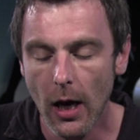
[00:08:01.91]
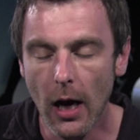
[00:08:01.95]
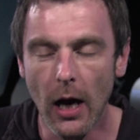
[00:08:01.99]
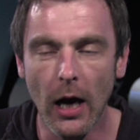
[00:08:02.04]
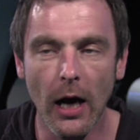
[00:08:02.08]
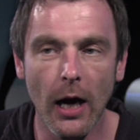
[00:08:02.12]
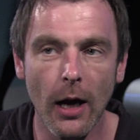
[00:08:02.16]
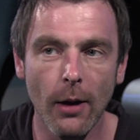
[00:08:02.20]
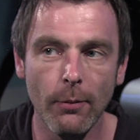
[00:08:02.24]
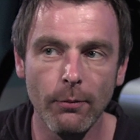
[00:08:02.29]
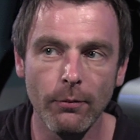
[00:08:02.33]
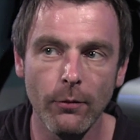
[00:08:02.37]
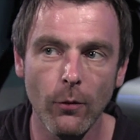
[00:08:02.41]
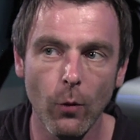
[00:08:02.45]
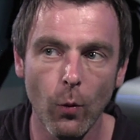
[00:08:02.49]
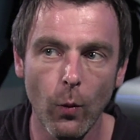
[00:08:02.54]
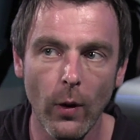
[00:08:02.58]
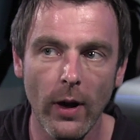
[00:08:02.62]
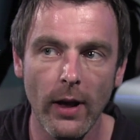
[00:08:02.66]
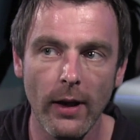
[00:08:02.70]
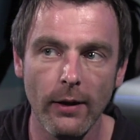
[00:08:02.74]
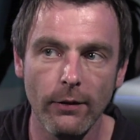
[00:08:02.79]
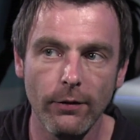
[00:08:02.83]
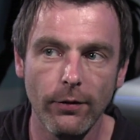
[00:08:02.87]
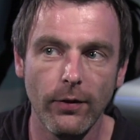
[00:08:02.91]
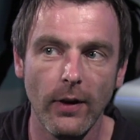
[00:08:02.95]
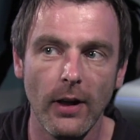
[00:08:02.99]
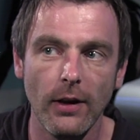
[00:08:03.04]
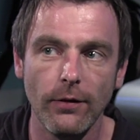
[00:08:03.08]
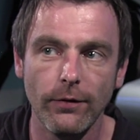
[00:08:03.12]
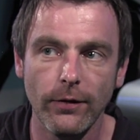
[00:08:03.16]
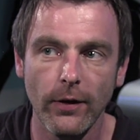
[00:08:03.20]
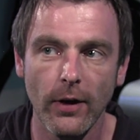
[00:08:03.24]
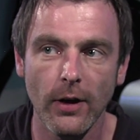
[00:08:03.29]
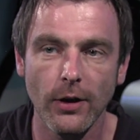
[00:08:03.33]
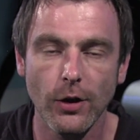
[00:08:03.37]
With
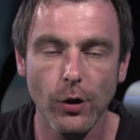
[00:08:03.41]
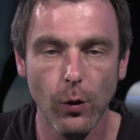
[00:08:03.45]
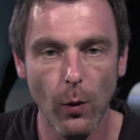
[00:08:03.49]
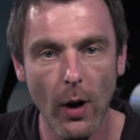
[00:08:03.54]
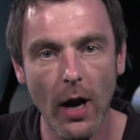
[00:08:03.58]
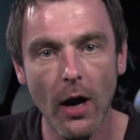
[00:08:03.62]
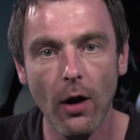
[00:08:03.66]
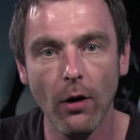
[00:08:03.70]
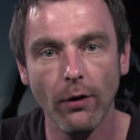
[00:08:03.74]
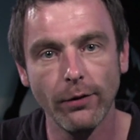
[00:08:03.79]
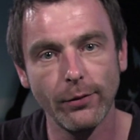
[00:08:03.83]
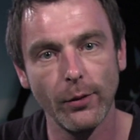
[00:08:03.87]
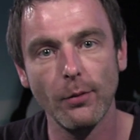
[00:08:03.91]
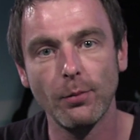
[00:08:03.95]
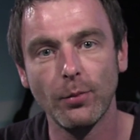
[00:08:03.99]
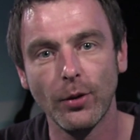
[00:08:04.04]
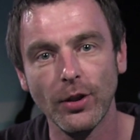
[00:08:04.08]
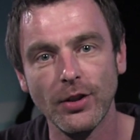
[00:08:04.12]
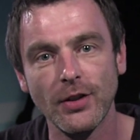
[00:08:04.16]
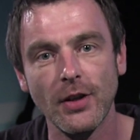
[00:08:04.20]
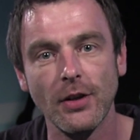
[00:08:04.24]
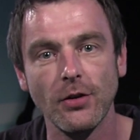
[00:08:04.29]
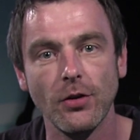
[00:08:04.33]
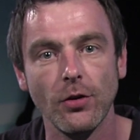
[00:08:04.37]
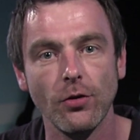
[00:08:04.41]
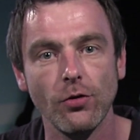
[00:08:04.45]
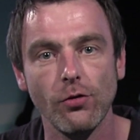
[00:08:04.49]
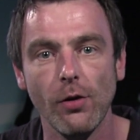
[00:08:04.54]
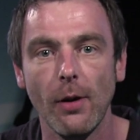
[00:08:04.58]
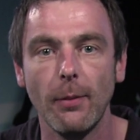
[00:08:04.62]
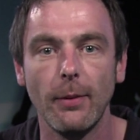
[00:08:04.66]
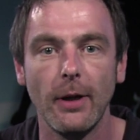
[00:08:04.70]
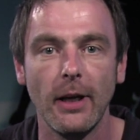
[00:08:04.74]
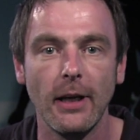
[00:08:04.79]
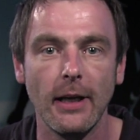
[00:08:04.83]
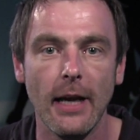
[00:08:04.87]
FIFA 12, with precision
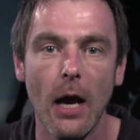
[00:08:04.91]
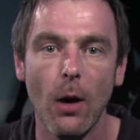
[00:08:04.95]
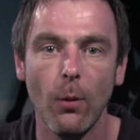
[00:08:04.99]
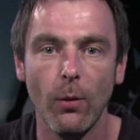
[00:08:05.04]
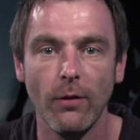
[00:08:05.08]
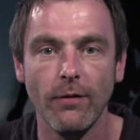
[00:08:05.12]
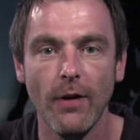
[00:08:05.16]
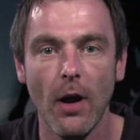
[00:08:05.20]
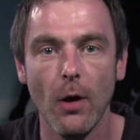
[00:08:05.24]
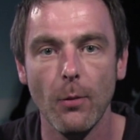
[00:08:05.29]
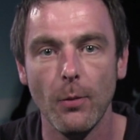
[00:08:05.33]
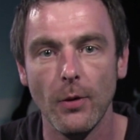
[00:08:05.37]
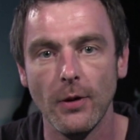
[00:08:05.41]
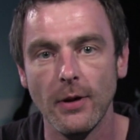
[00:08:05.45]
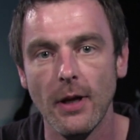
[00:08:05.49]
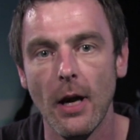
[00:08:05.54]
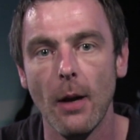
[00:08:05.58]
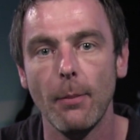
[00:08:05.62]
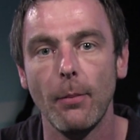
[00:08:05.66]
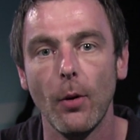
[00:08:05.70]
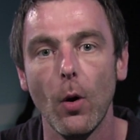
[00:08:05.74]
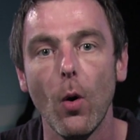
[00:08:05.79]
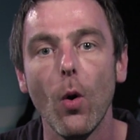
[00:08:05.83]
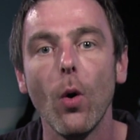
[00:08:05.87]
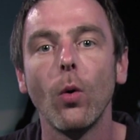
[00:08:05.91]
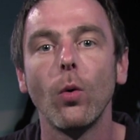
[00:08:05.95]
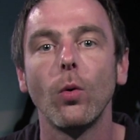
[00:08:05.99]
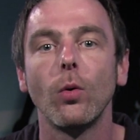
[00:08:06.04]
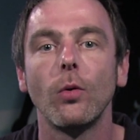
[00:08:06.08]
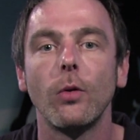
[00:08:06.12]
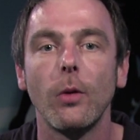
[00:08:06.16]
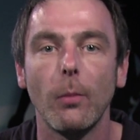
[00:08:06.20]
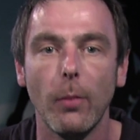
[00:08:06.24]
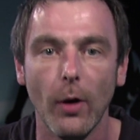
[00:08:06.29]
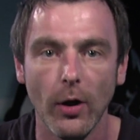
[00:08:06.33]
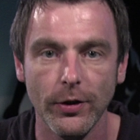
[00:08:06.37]
dribbling now, we've opened up
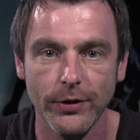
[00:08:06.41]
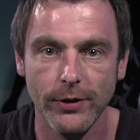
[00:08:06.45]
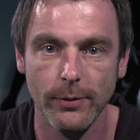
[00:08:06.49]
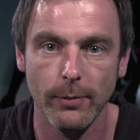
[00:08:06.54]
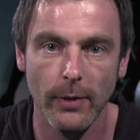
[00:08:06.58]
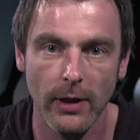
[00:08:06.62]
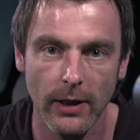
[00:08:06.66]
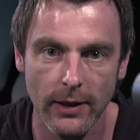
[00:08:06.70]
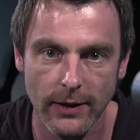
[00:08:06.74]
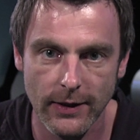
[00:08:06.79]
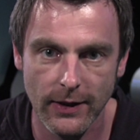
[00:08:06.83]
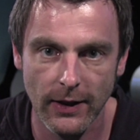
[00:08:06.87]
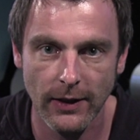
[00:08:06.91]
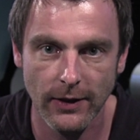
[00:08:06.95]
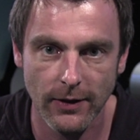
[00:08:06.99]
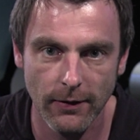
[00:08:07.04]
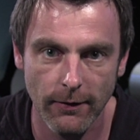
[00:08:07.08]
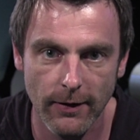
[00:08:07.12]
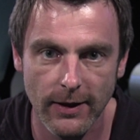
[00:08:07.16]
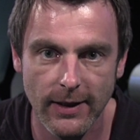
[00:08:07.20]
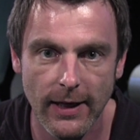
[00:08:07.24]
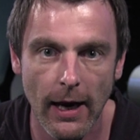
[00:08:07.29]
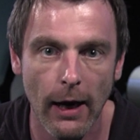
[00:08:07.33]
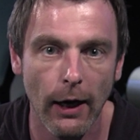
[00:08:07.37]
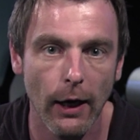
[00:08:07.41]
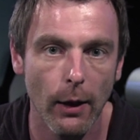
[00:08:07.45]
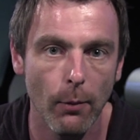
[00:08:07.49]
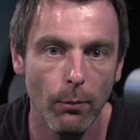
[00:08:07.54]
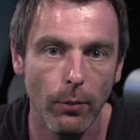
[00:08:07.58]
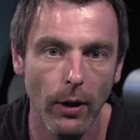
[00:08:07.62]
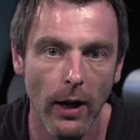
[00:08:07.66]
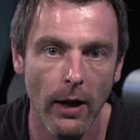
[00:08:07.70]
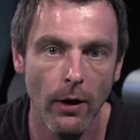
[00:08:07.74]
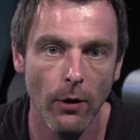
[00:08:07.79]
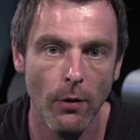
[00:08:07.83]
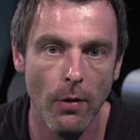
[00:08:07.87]
all the possibilities of attacking
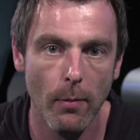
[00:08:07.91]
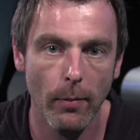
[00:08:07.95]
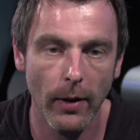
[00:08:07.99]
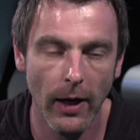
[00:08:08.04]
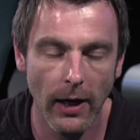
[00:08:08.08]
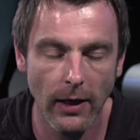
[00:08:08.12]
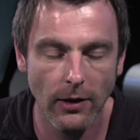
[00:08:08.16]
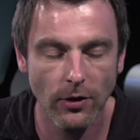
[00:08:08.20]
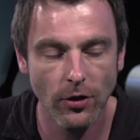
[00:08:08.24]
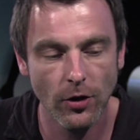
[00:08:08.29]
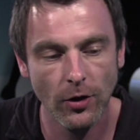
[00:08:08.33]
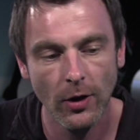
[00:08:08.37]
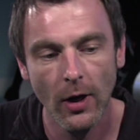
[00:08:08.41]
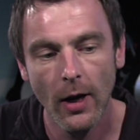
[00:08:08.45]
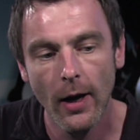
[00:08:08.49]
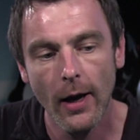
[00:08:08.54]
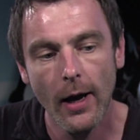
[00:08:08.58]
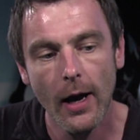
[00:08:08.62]
play on the pitch.